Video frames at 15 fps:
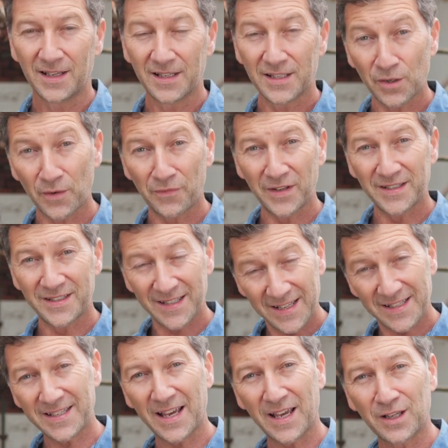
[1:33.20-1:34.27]
So if the
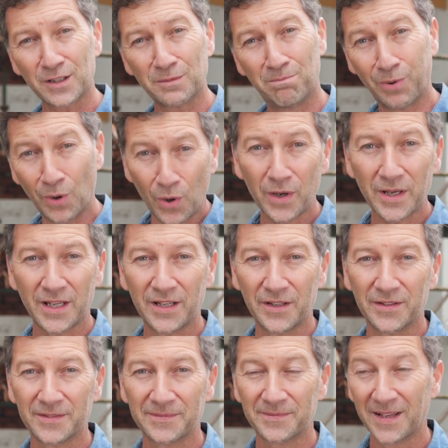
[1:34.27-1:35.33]
details bore you,
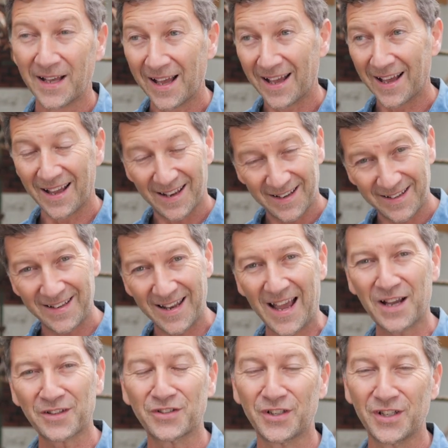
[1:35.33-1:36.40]

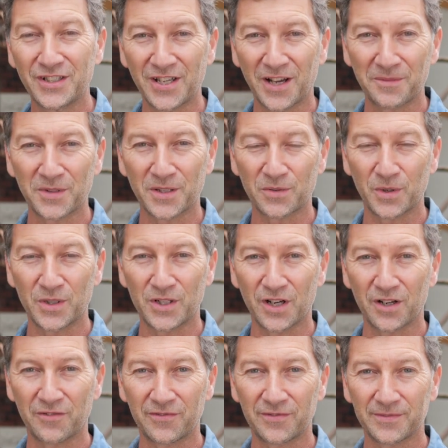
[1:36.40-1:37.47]
now's a good time to switch
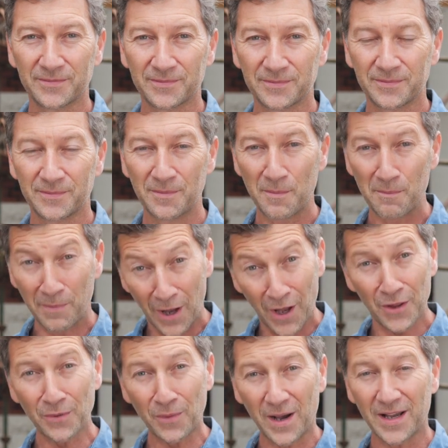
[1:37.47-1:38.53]
off. But
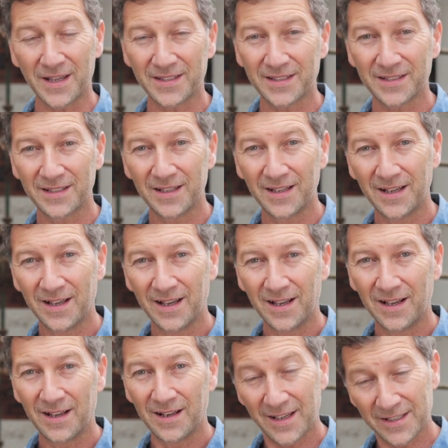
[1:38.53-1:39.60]
otherwise,
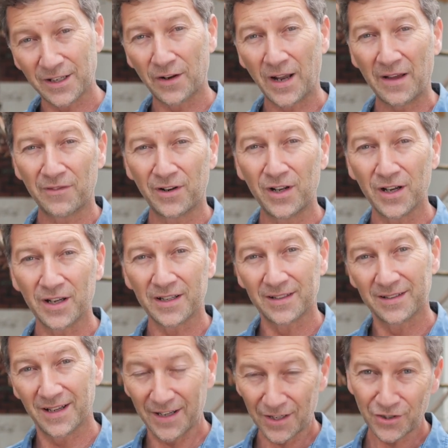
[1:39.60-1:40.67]
let's go and have a look
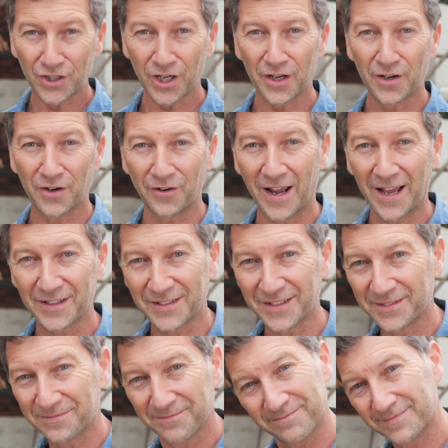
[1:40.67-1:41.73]
and I'll show you around.
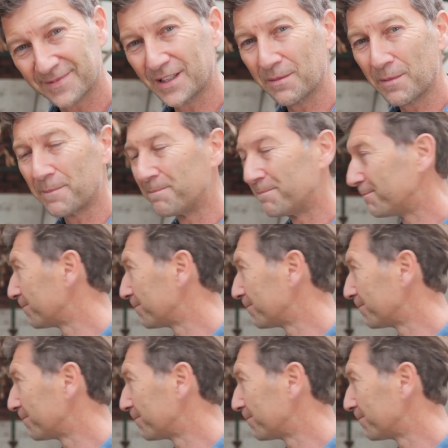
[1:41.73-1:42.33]
Come on.